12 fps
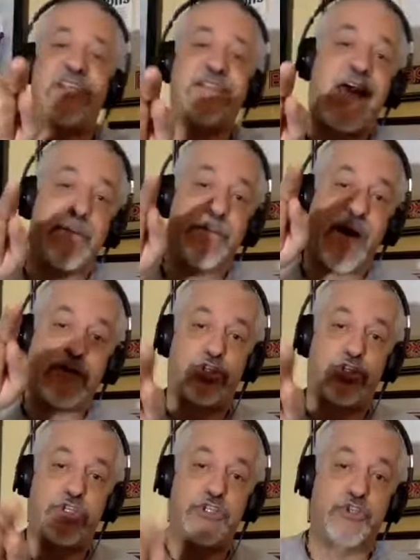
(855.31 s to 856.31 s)
And I said that
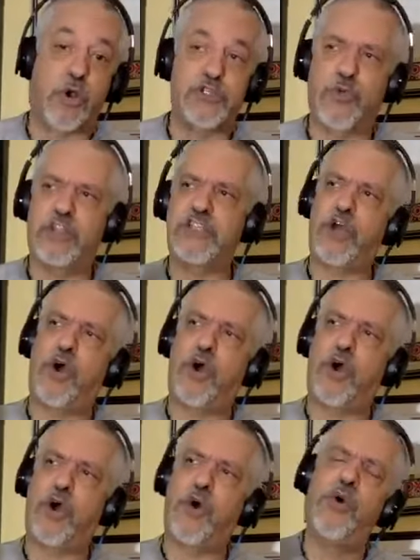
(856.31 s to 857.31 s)
about Chisora as well. They
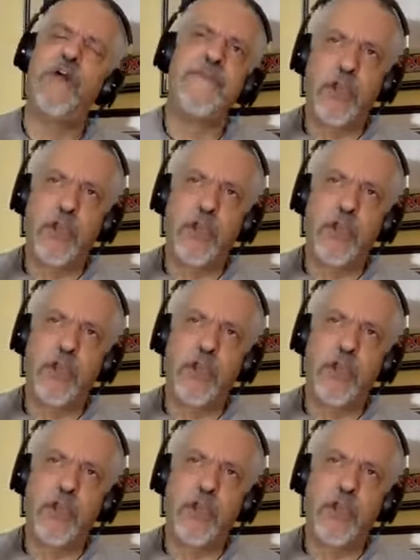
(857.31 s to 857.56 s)
say, oh,